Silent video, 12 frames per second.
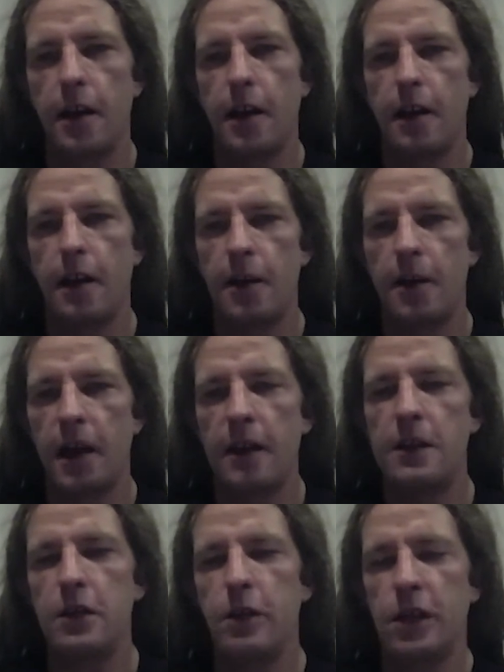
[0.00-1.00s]
I think my
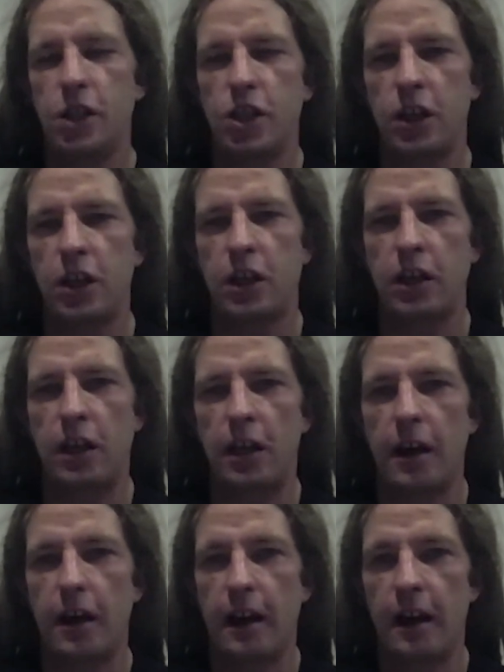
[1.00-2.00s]
intuition,
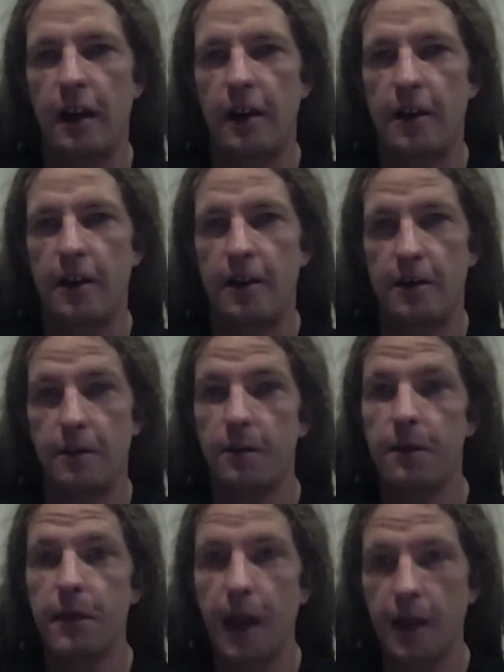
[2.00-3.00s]
and
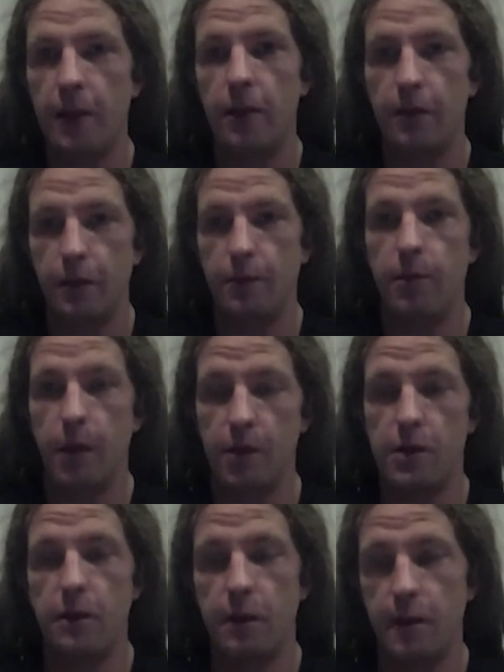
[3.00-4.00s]
that of
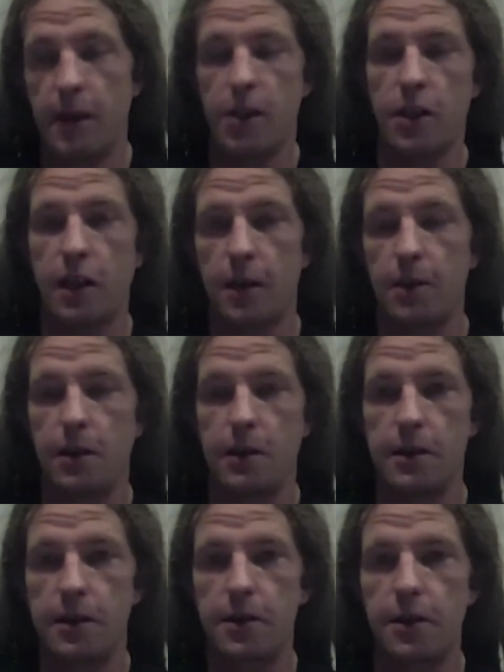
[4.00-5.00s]
most of the venture
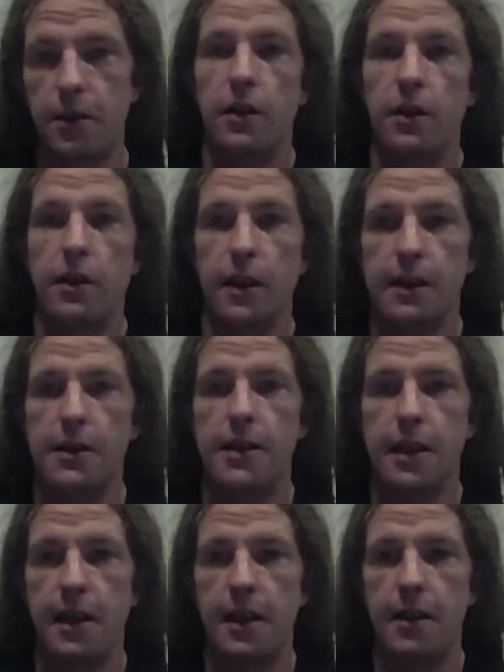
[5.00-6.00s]
capitalists who are, let's
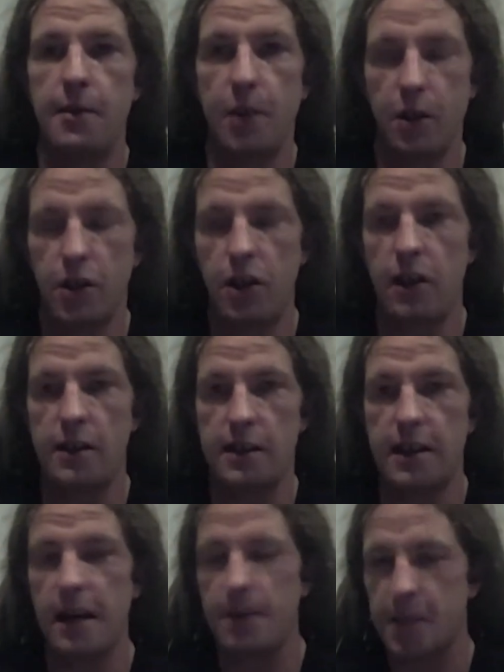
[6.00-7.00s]
say, blockchain
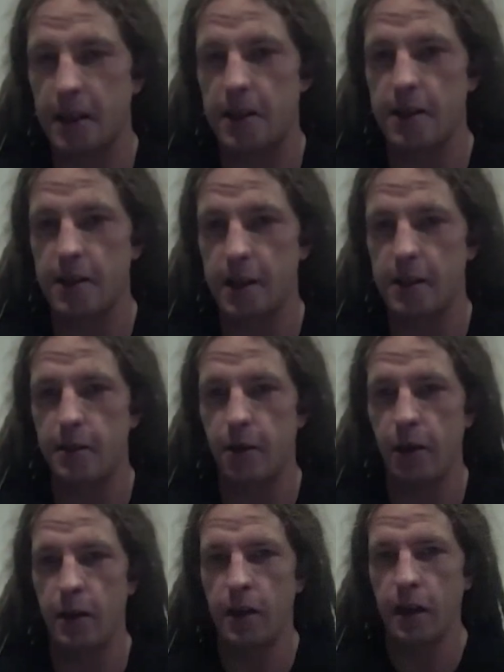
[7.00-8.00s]
skeptics at this
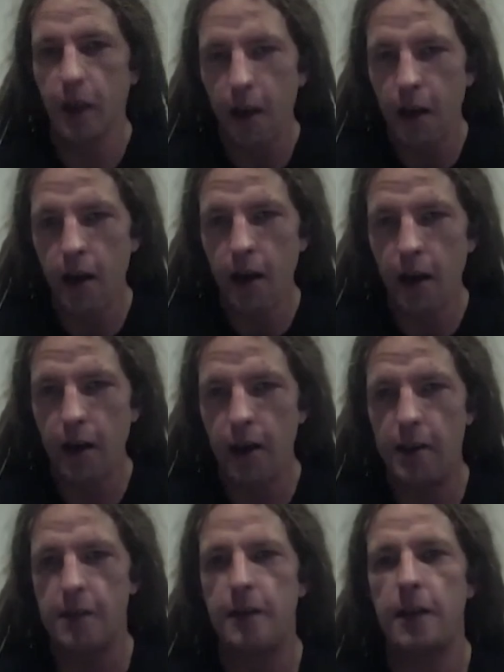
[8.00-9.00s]
point,
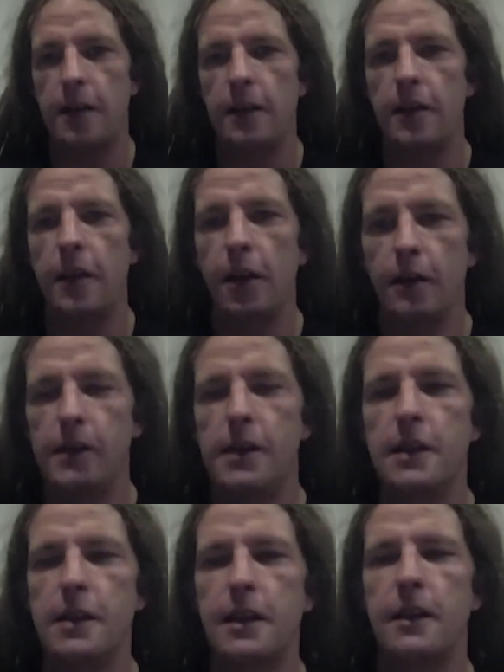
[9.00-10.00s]
is that no,
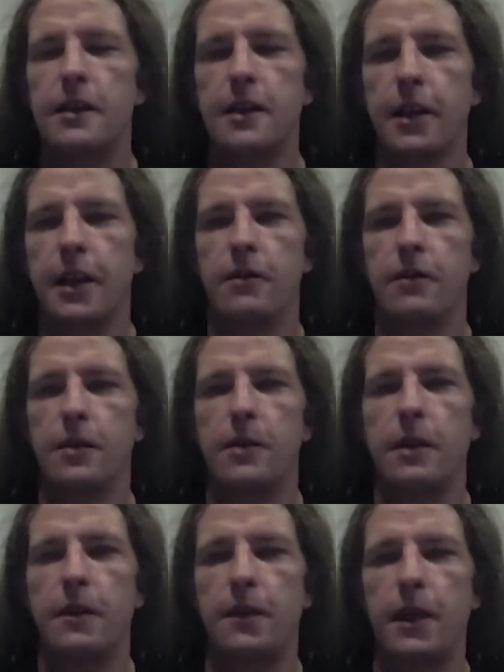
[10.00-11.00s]
this is going to turn out to
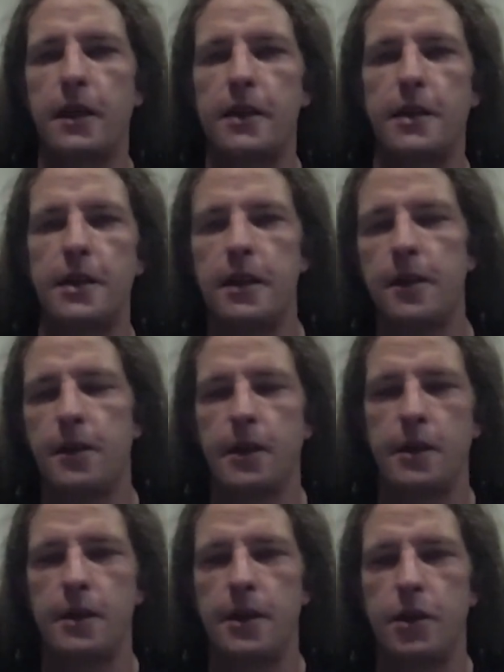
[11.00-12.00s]
be a fairly
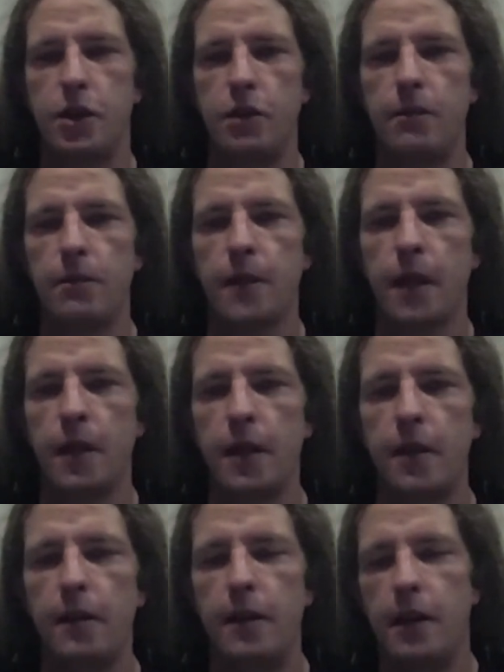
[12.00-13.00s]
significant issue.
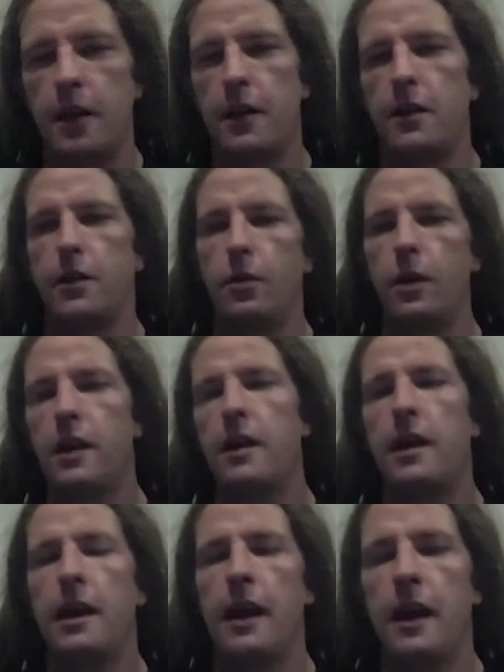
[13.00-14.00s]
That we're going
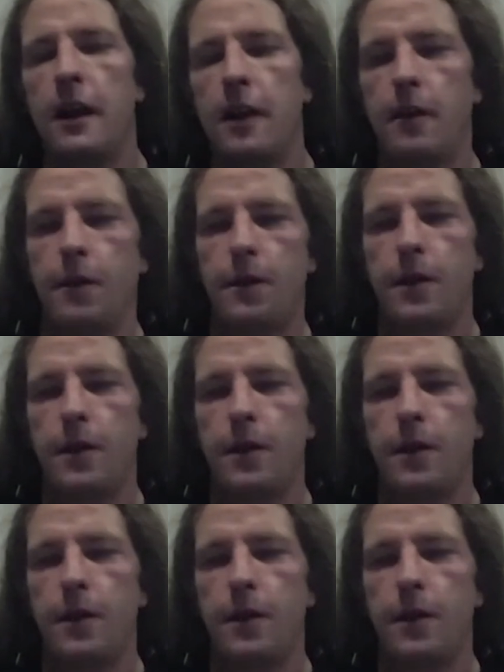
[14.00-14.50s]
to have